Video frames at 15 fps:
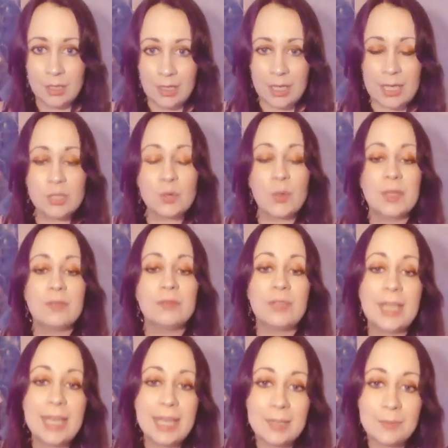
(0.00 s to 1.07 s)
In twin
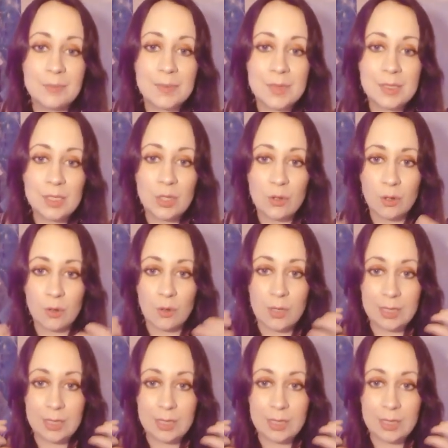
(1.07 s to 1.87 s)
flames, you're